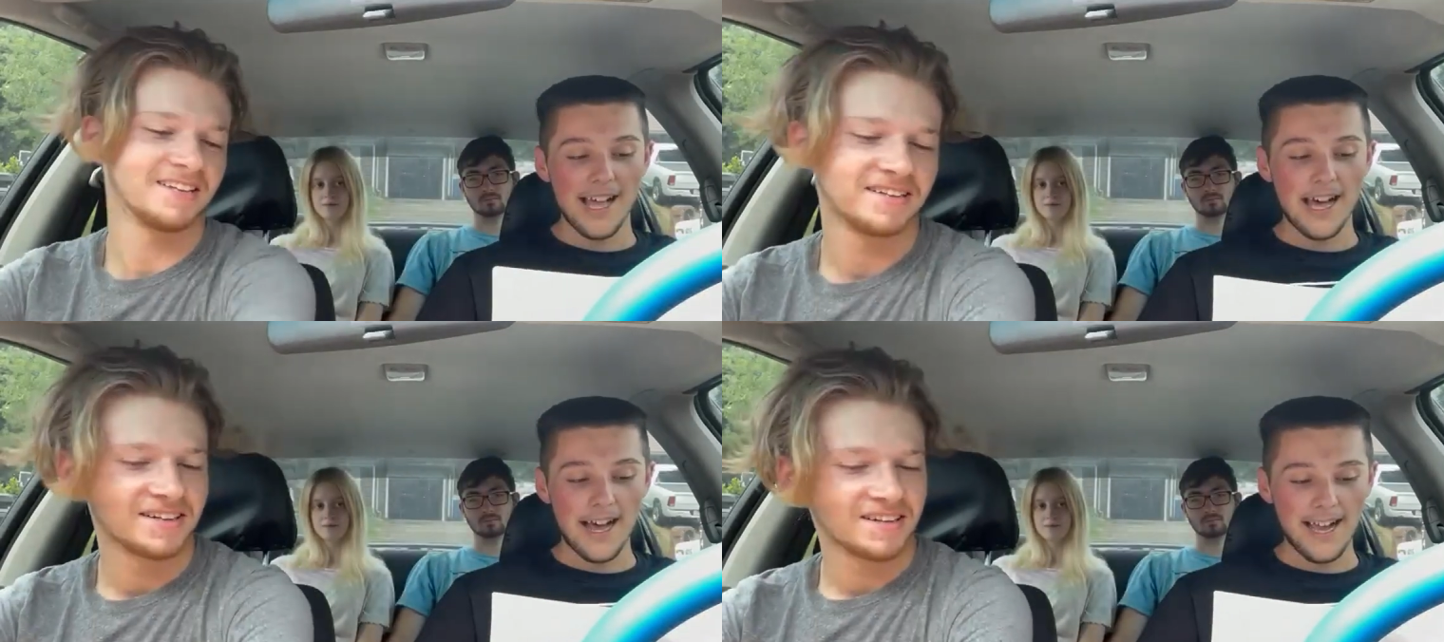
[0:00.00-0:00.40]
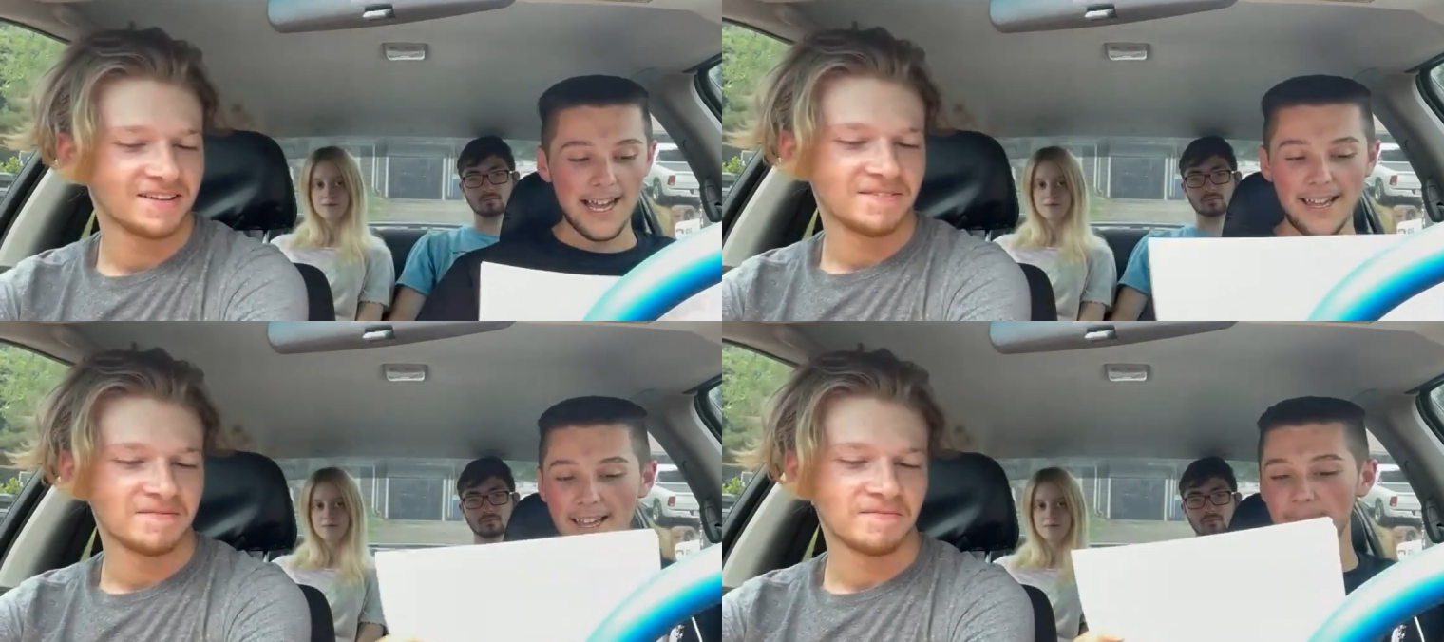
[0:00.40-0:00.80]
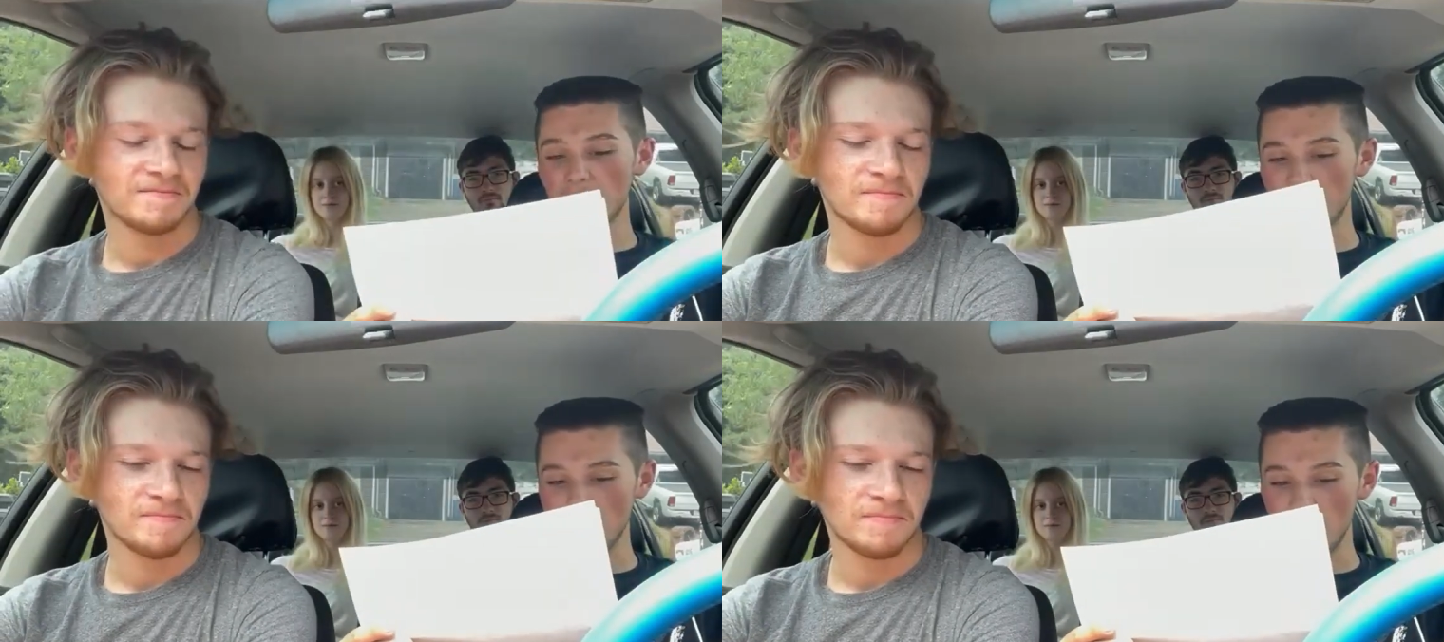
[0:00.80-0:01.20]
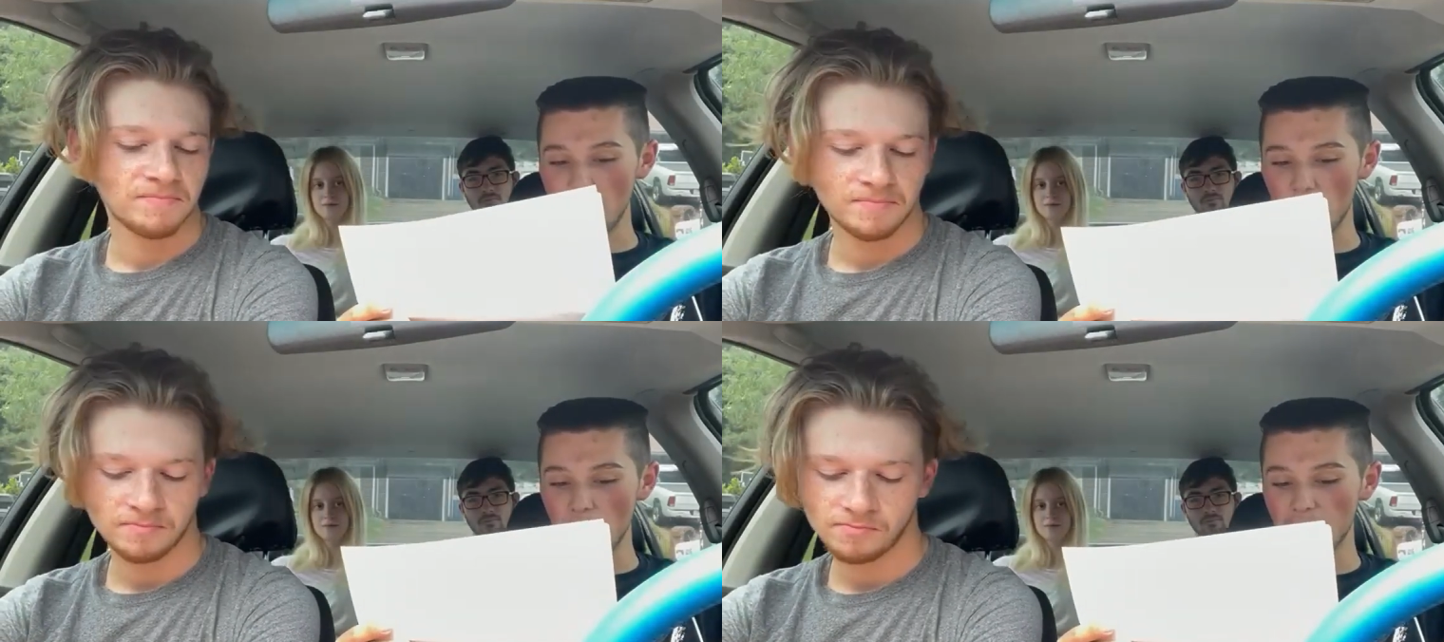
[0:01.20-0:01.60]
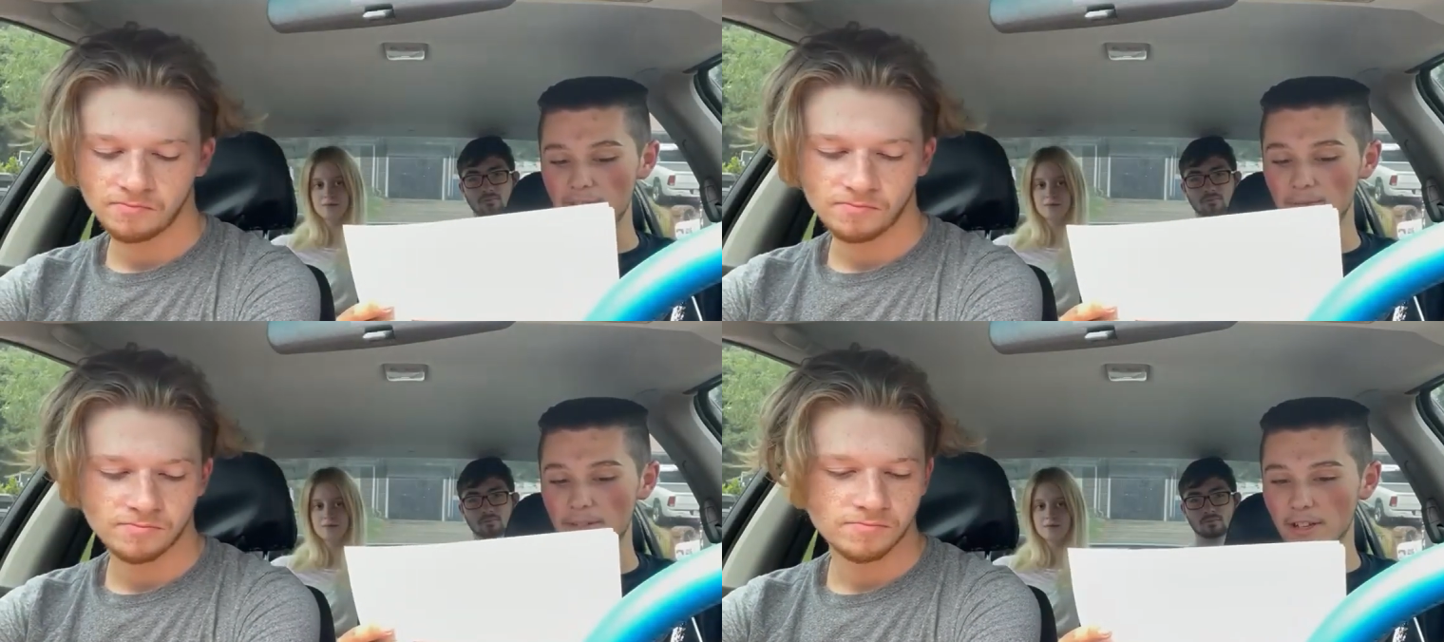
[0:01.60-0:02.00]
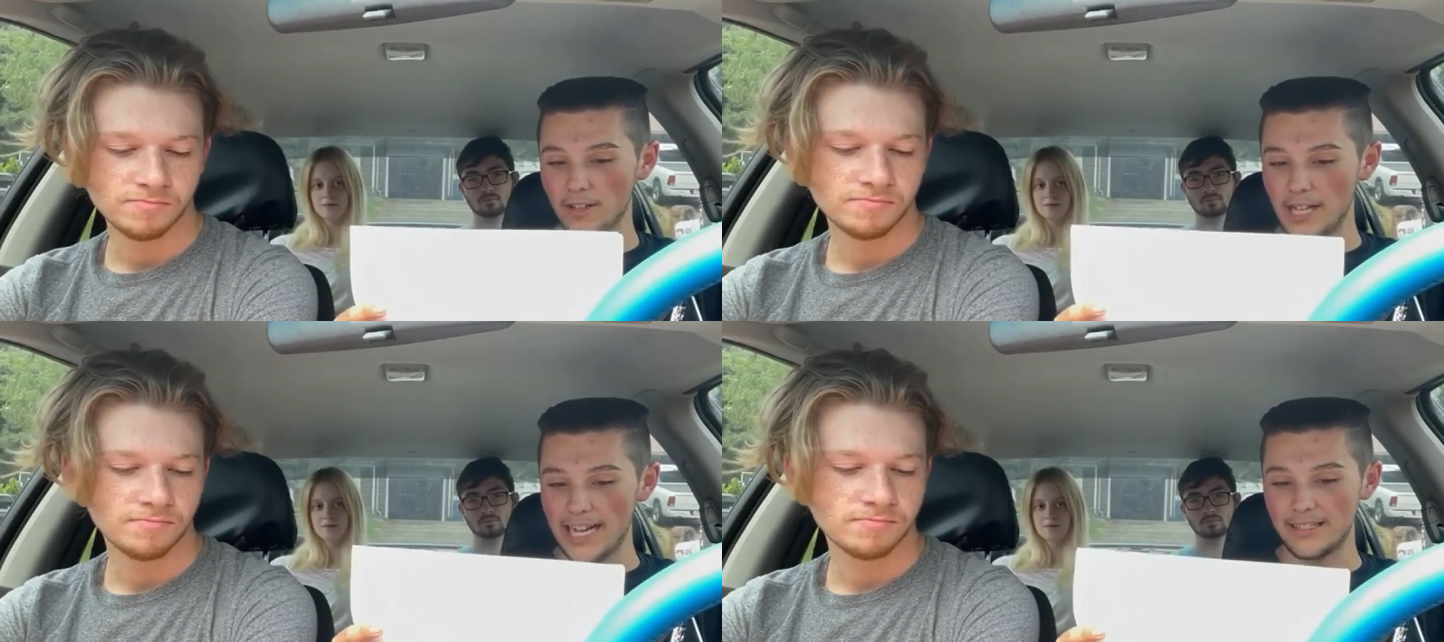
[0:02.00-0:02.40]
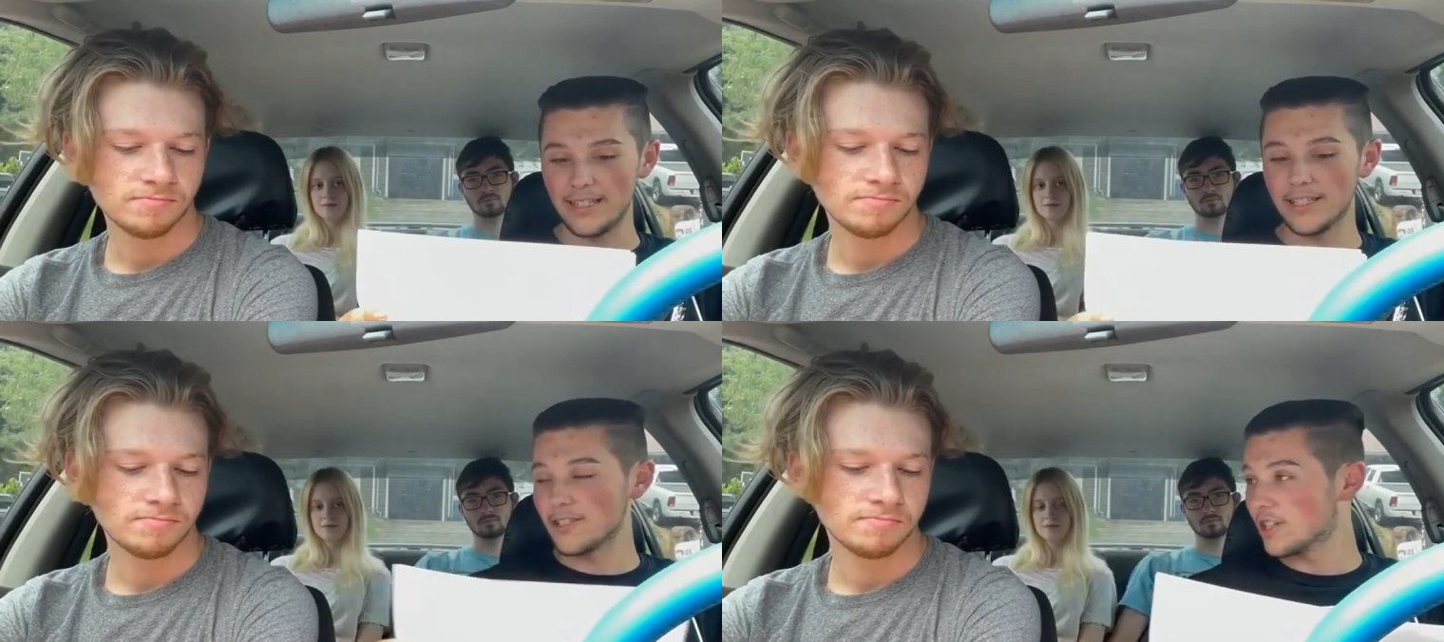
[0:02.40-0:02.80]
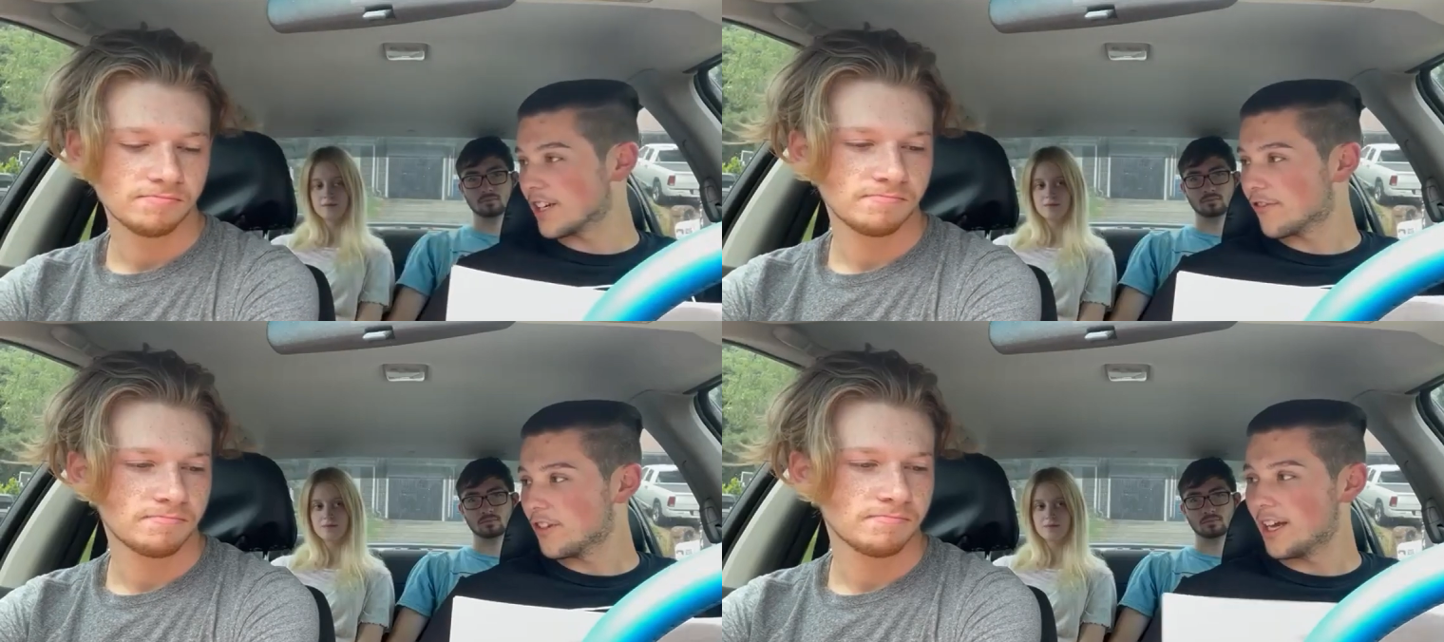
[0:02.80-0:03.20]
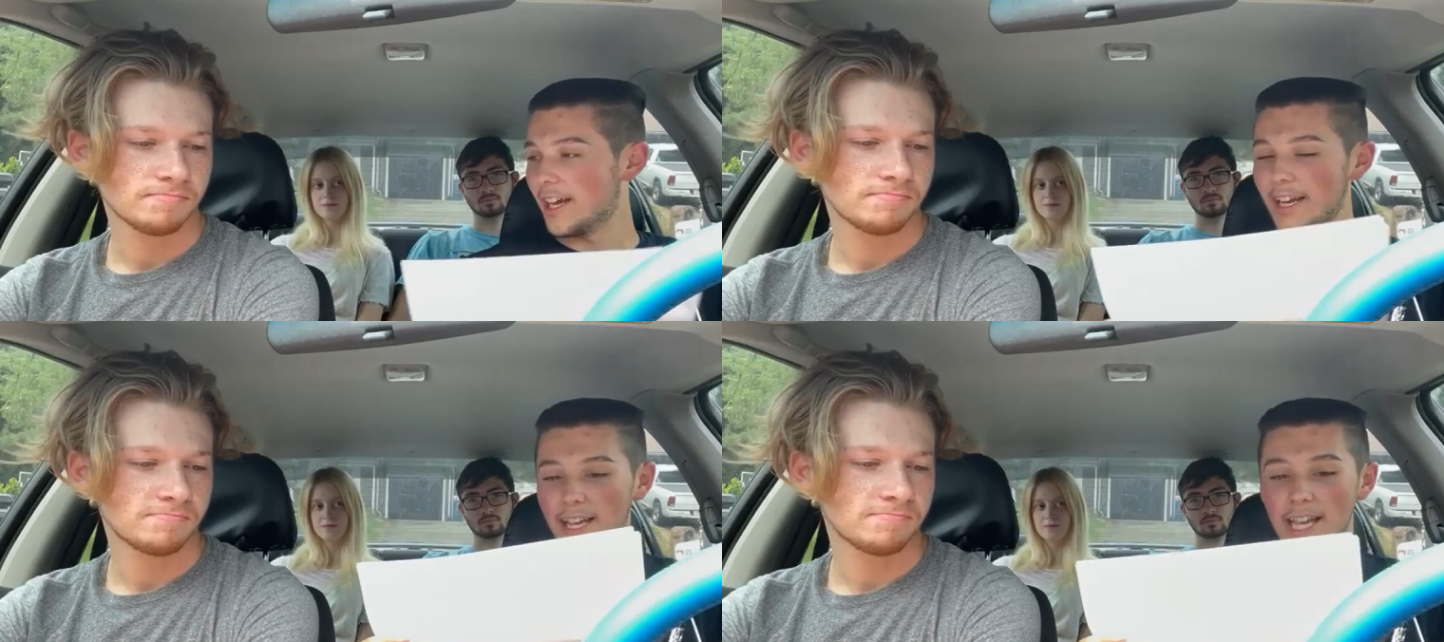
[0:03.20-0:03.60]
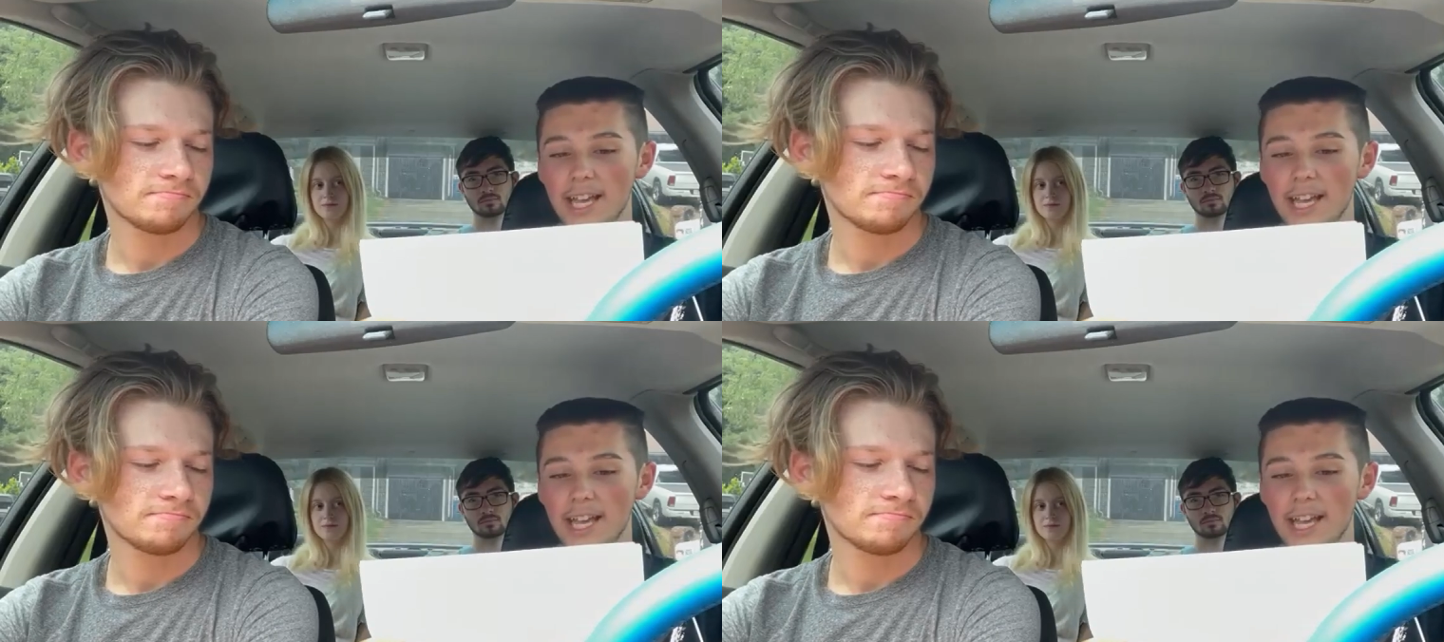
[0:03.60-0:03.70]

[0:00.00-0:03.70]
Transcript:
Speaker 1: I am going to go with the classic Chick-fil-A,